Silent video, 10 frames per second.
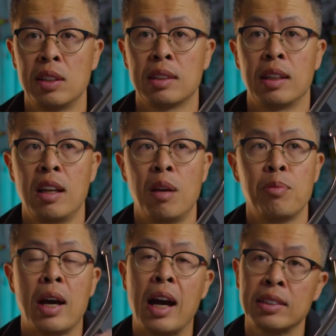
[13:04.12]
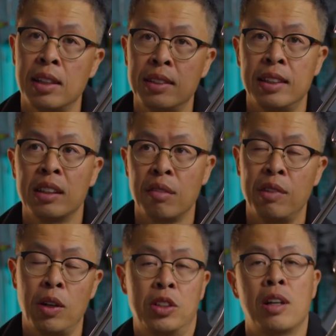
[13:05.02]
is going to help you access like the
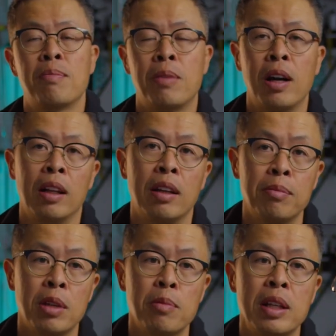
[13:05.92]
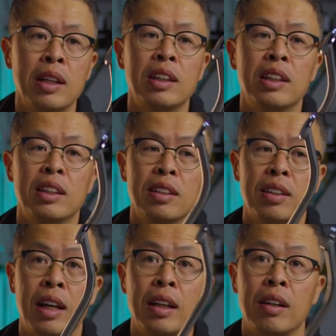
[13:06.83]
very top body line, maybe
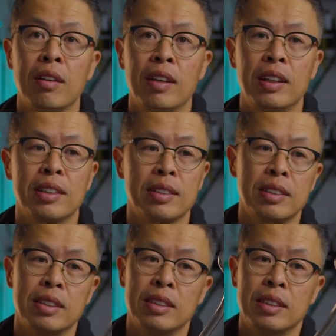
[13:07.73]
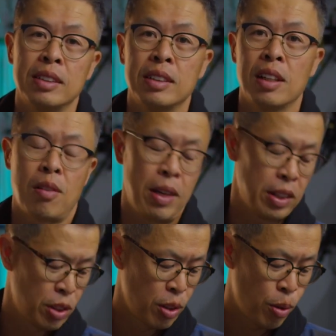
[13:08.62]
that area. All
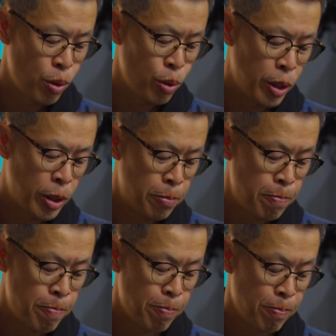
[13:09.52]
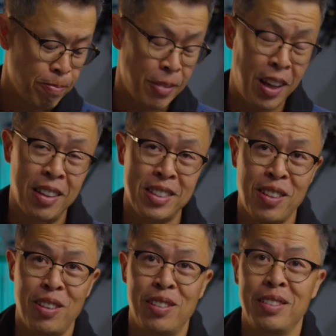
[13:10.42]
right, so yeah, that's
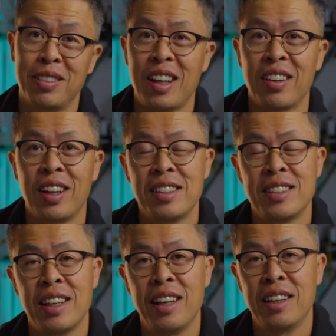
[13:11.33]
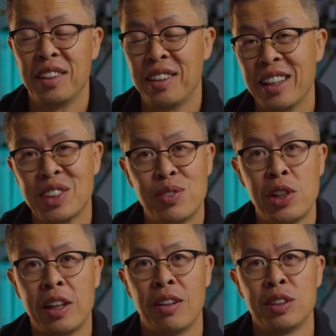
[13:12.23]
all I got to say. Thanks for
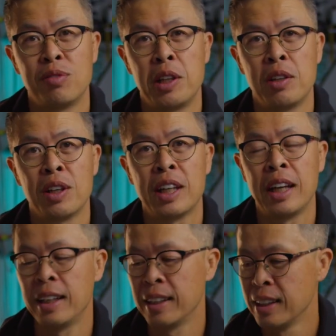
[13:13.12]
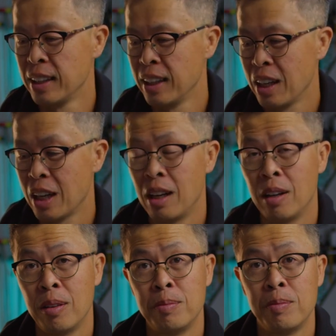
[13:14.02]
checking out this video again.
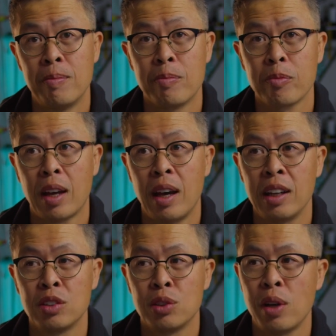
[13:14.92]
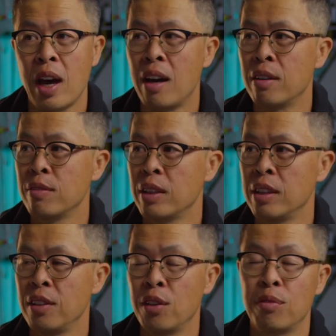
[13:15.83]
I do have
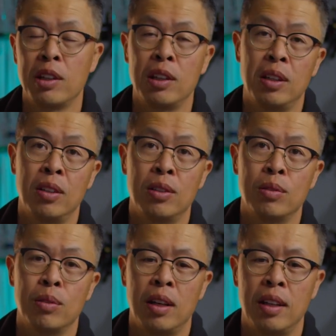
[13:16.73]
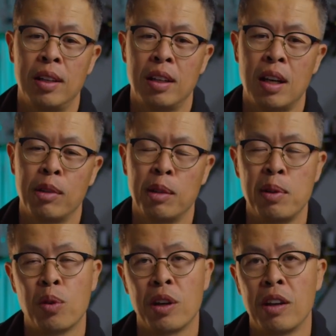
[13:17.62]
another video I'm going to be
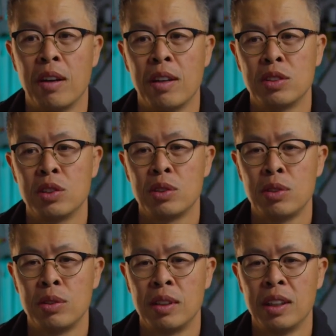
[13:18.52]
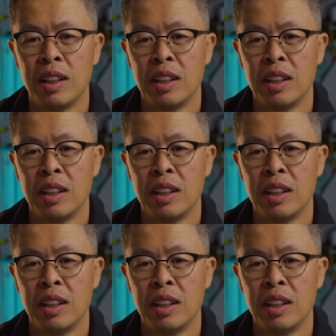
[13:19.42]
working on soon.